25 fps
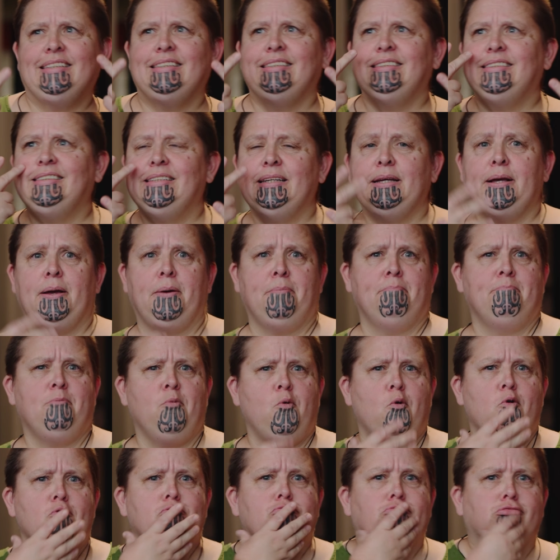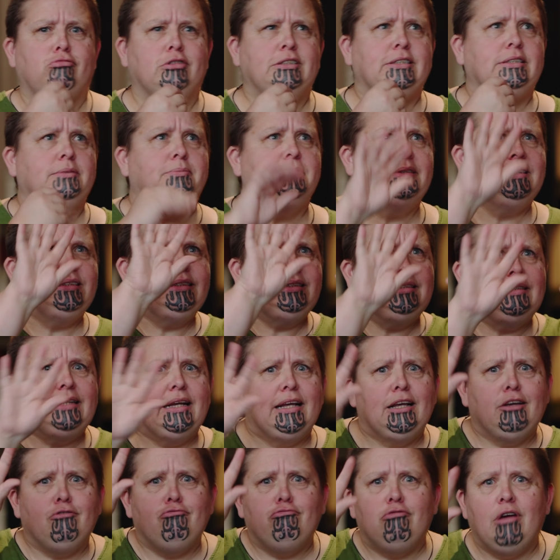As more and more Christmas
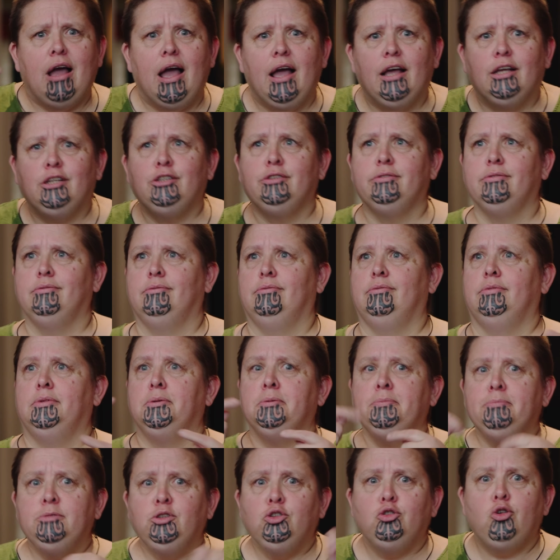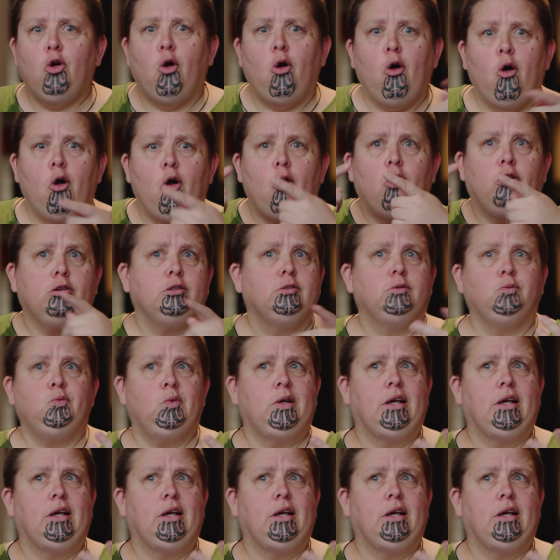decorations and songs appear in stores,